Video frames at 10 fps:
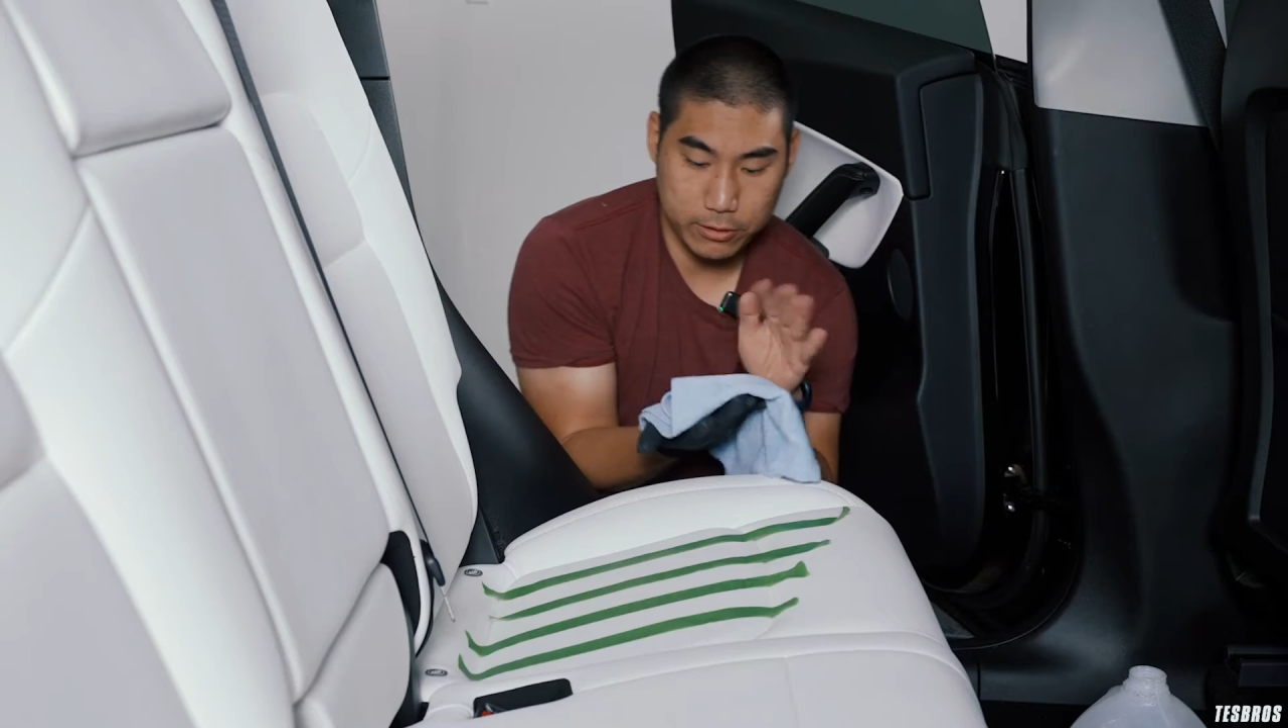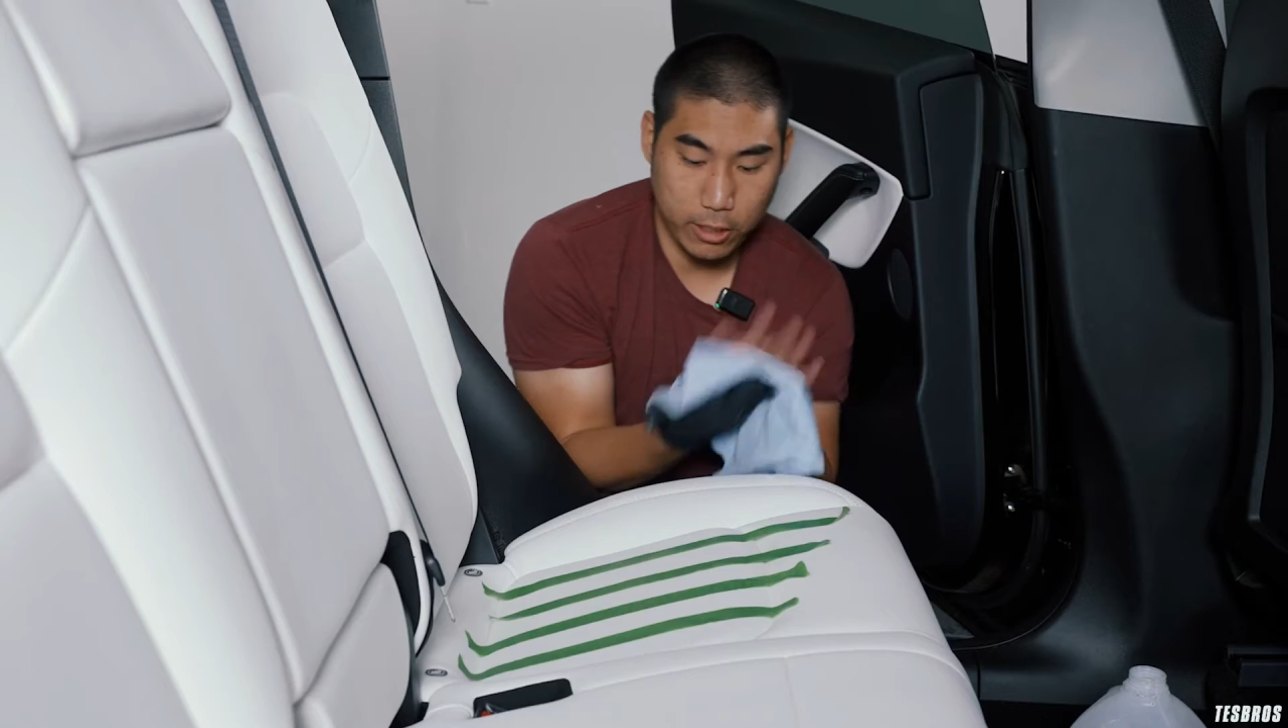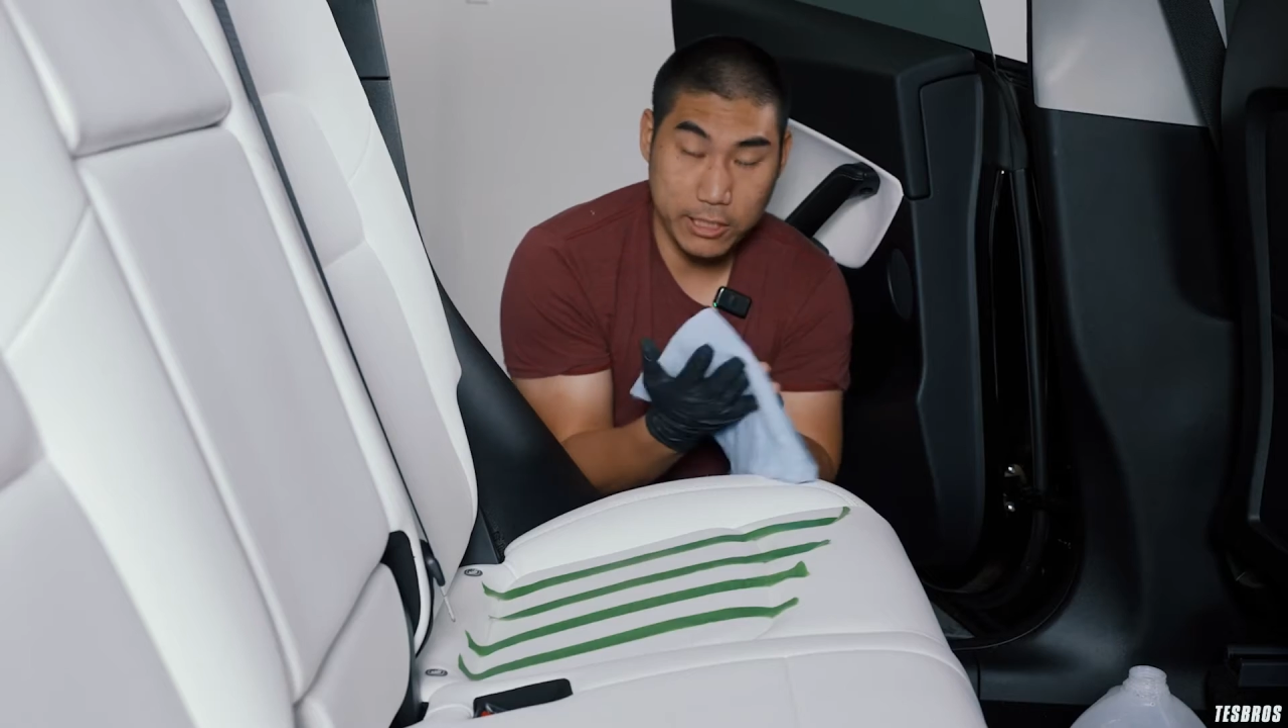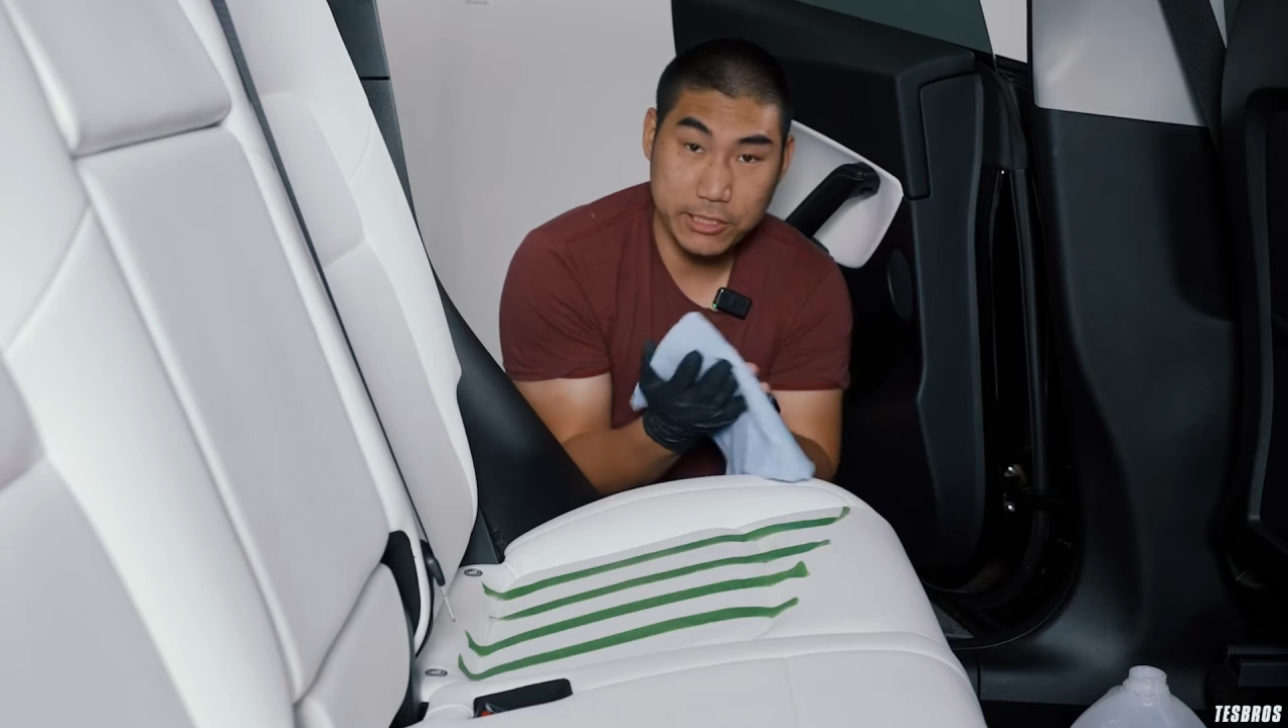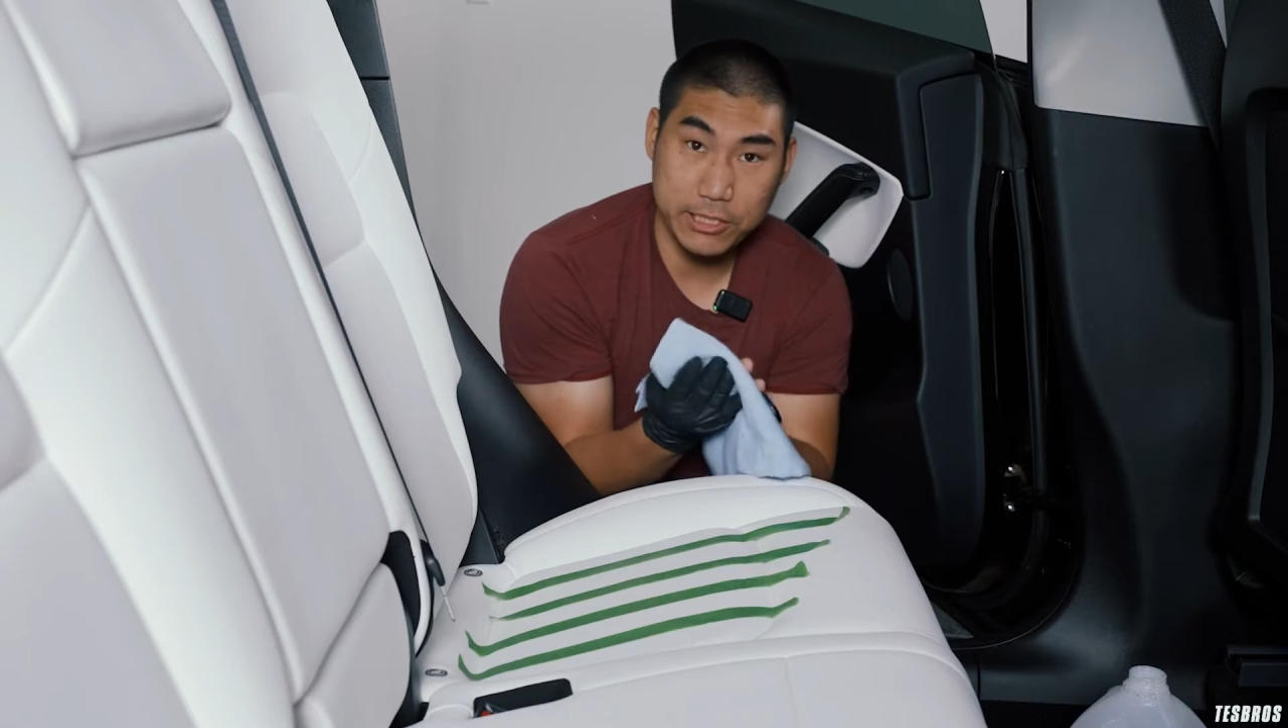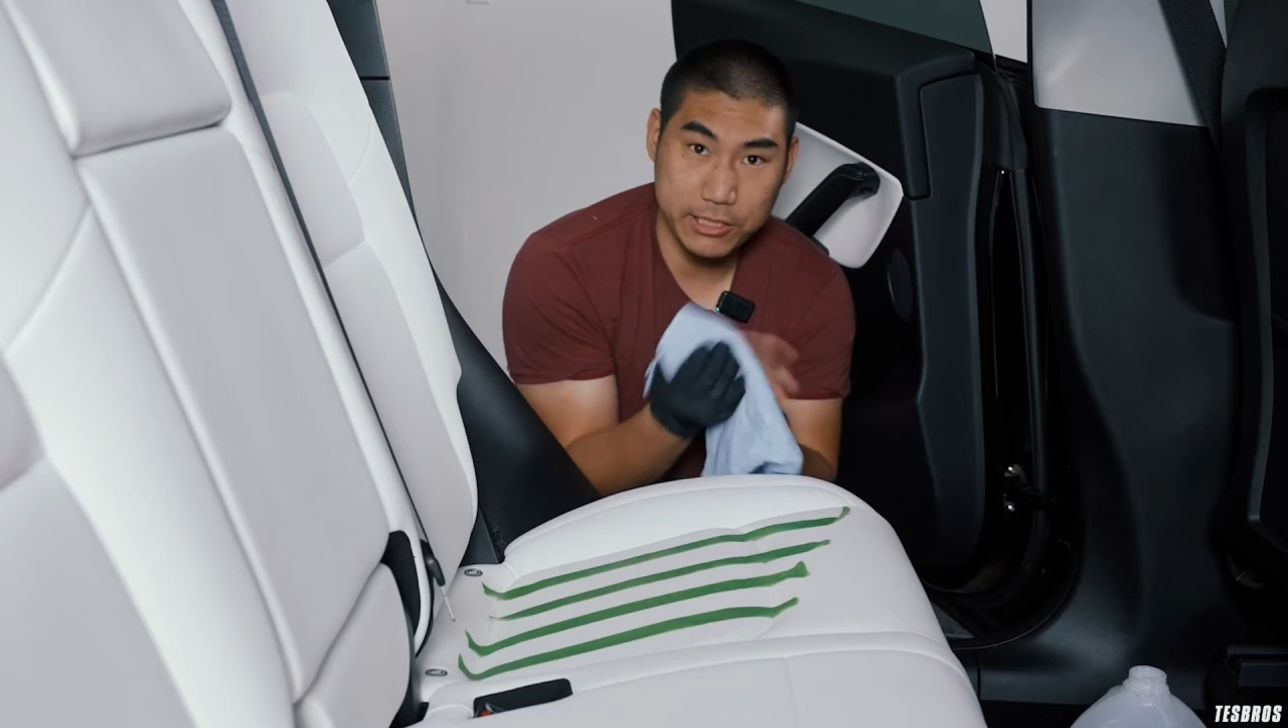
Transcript: honestly,